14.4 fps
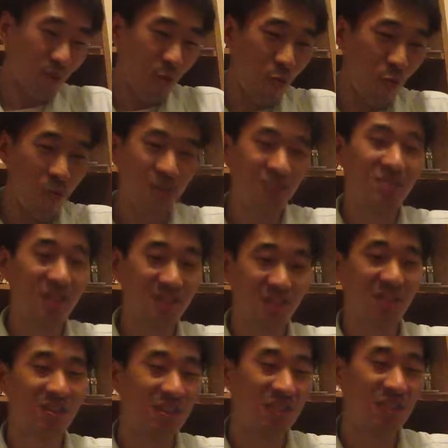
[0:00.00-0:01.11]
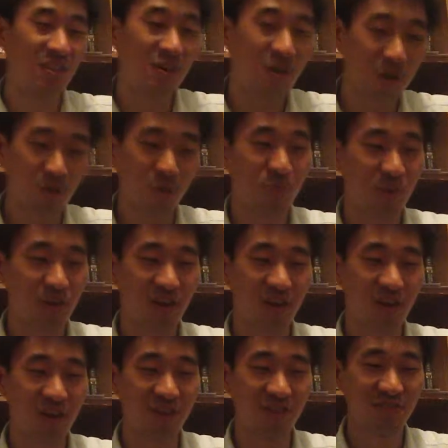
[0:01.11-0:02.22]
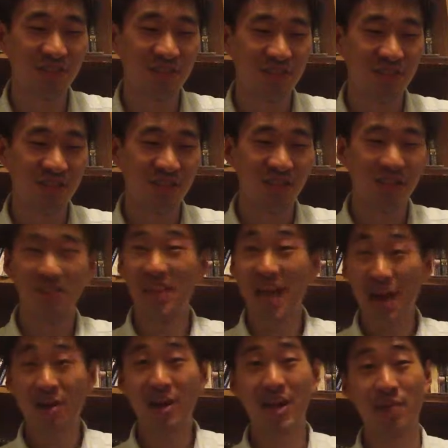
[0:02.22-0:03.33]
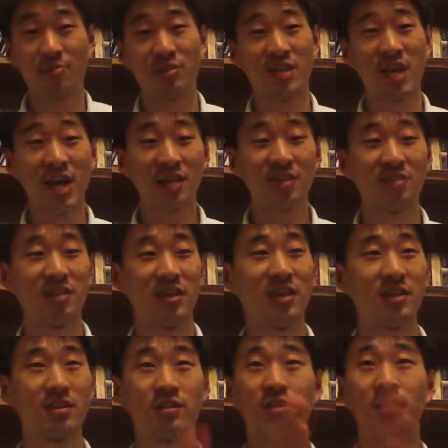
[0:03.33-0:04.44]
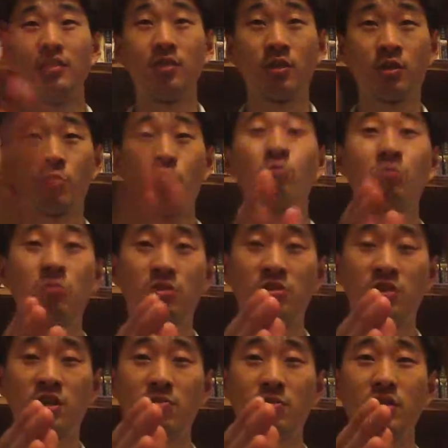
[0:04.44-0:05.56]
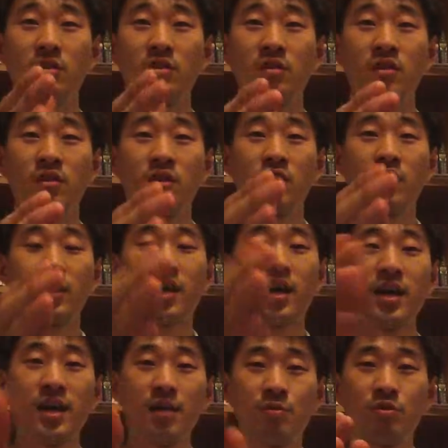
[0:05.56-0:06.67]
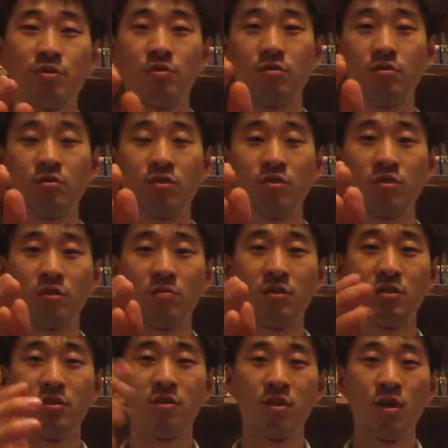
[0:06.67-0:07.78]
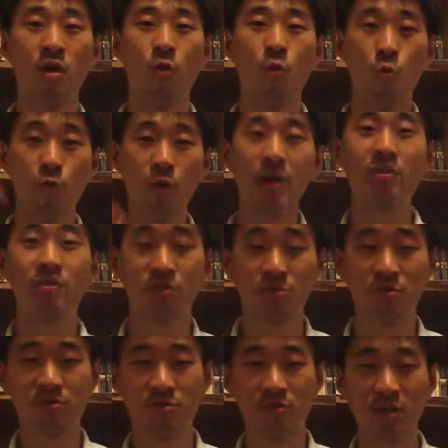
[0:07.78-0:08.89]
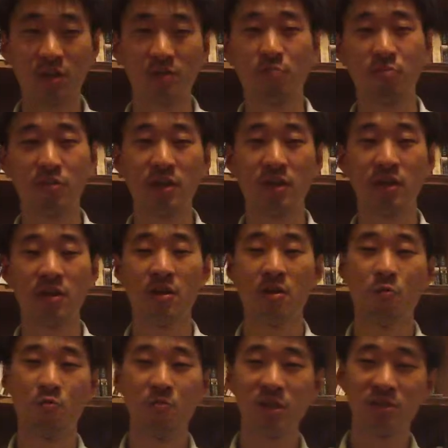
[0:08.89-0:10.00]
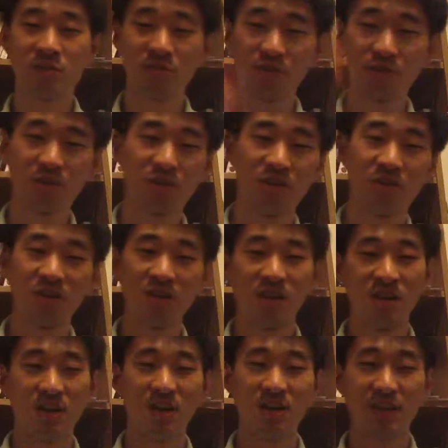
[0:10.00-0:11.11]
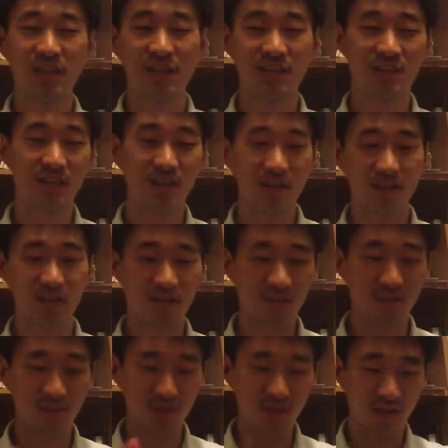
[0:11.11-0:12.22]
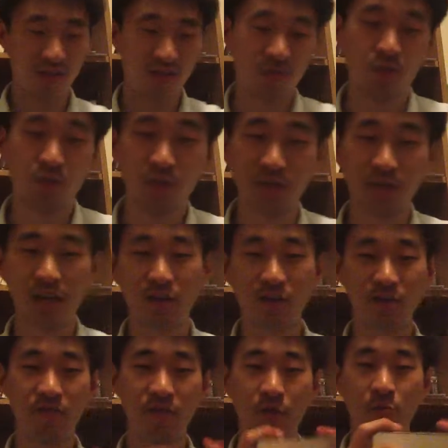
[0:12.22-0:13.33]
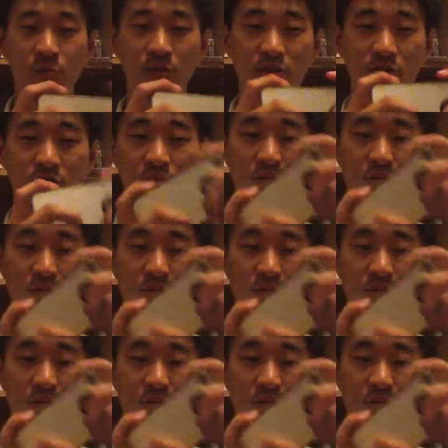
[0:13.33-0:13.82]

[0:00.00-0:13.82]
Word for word: once I took off the auto brake off, now I have to calculate the corner is coming. Like I have to determine when to hit the brake, when to you know like and, and and doing that on the phone with the